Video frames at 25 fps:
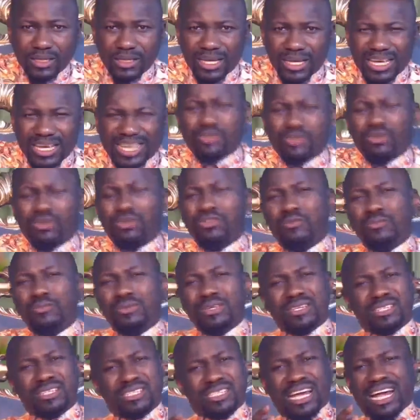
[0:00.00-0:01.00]
It's going to
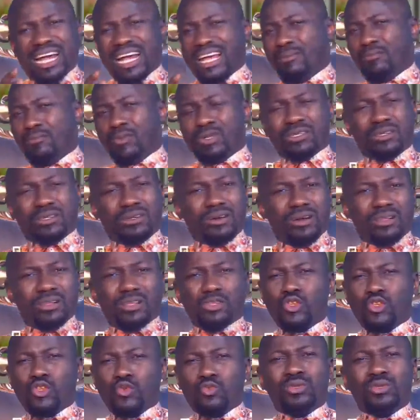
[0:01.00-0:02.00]
be a time with God.
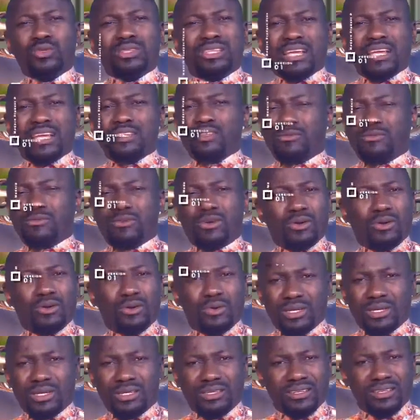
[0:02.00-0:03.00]
Two days of
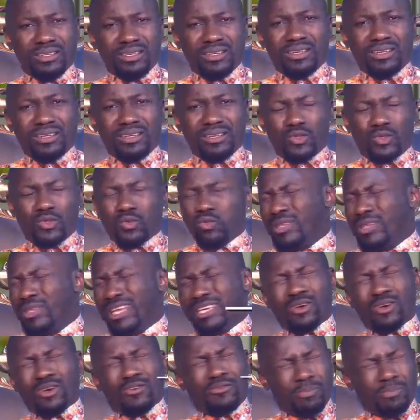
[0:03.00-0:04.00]
glory, two days of